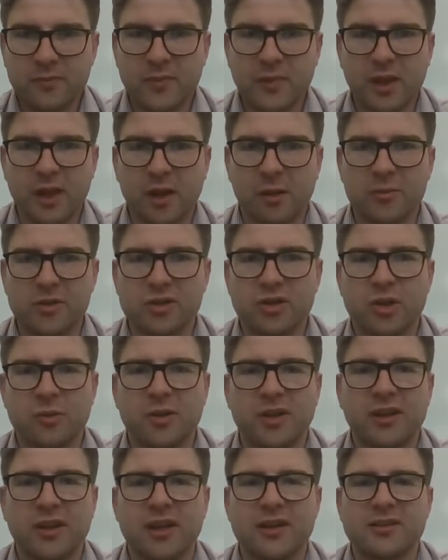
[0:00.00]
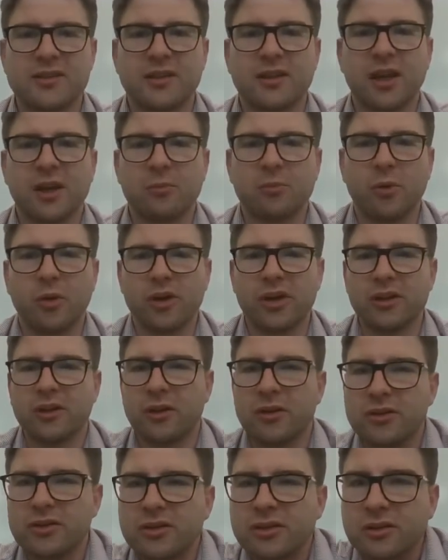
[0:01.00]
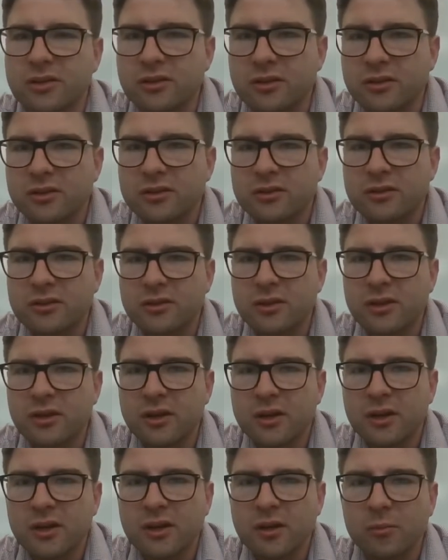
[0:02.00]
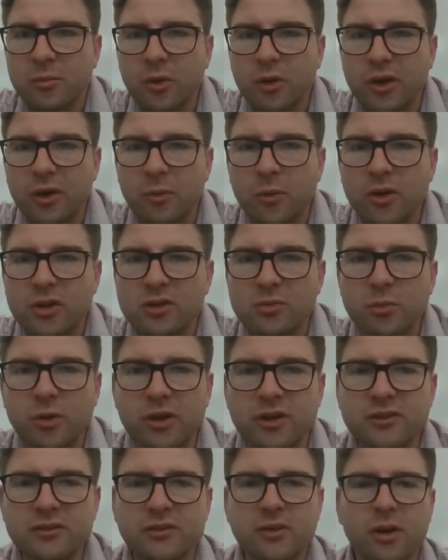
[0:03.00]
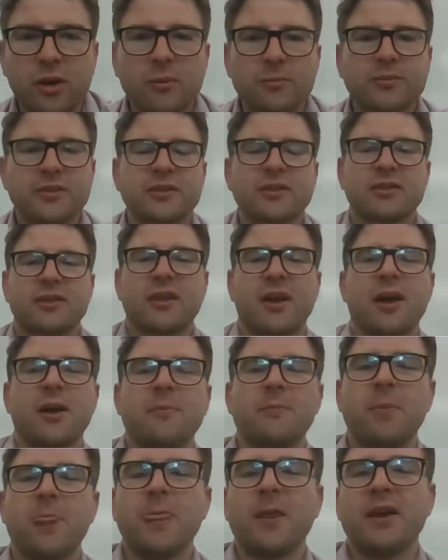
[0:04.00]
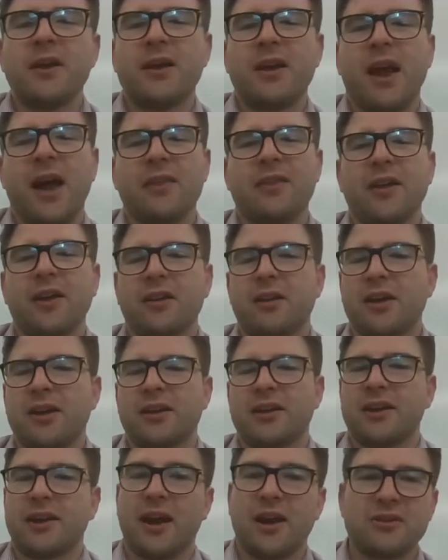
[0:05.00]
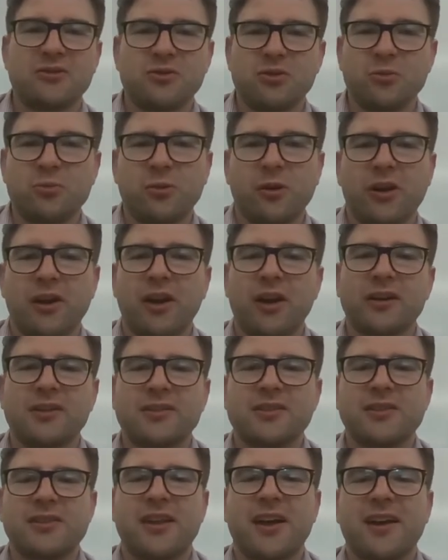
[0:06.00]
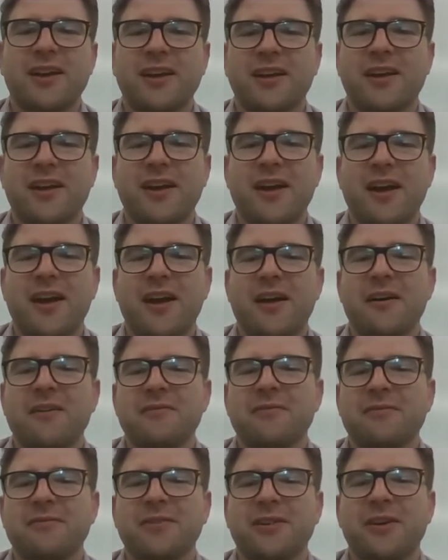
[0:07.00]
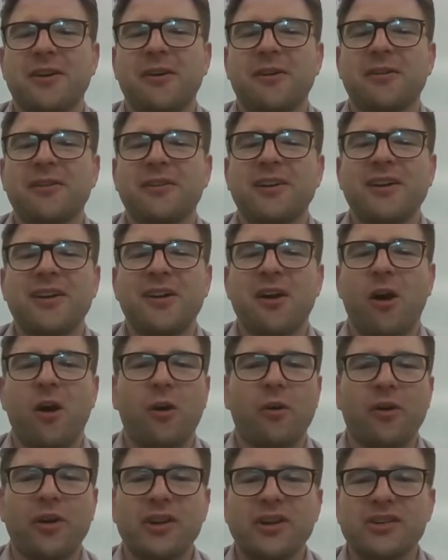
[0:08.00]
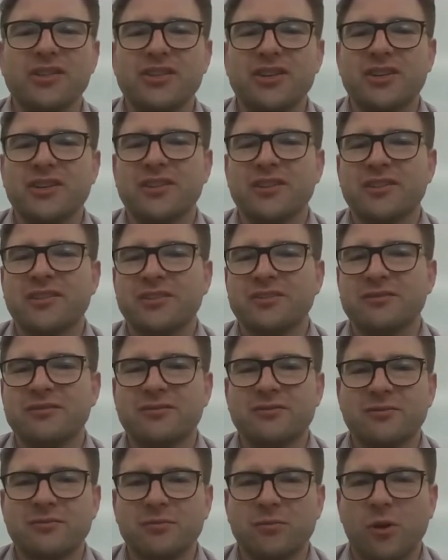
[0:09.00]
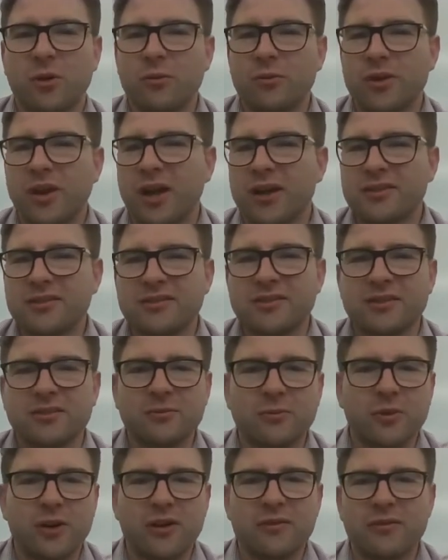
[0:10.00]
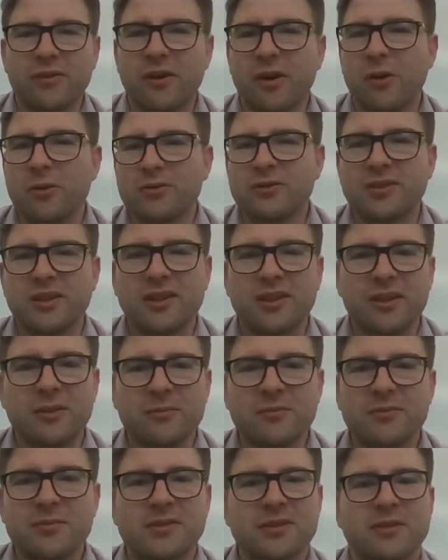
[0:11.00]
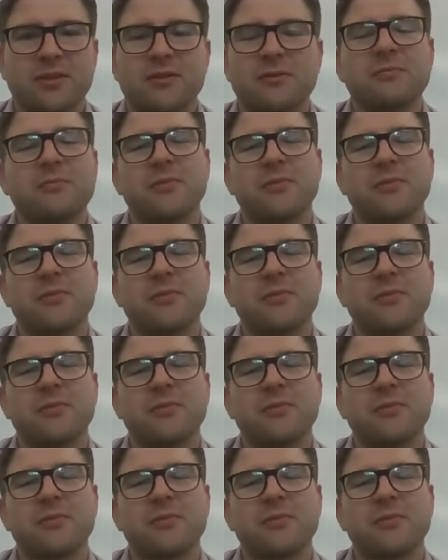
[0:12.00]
I'm assuming these are like body lotions, body wash, body scrubs, and they're like natural products that have, you know, orange and walnuts and whatever else in them. So